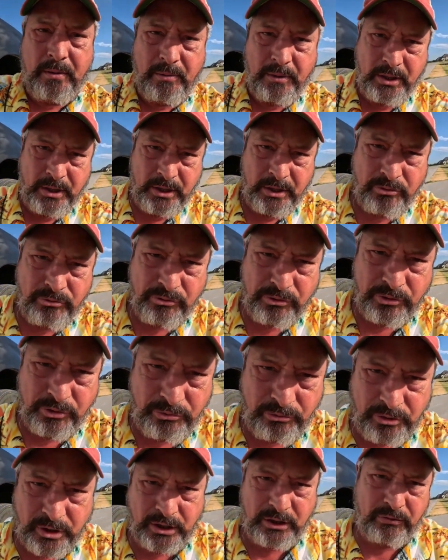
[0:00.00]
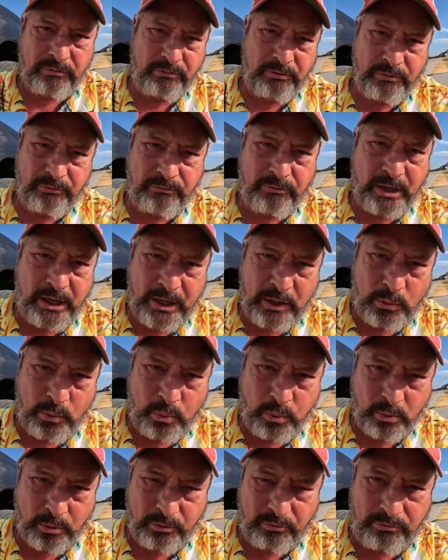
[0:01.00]
The engine takes fifteen
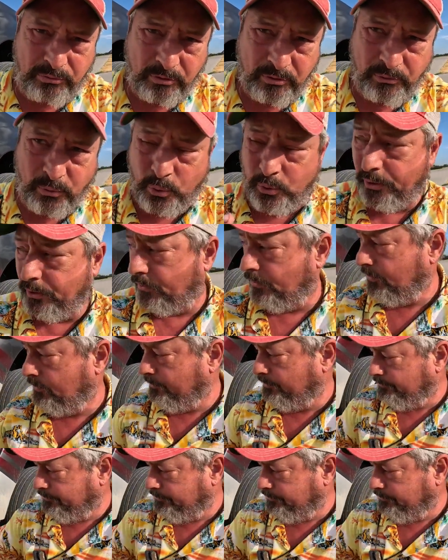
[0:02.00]
quarts of oil.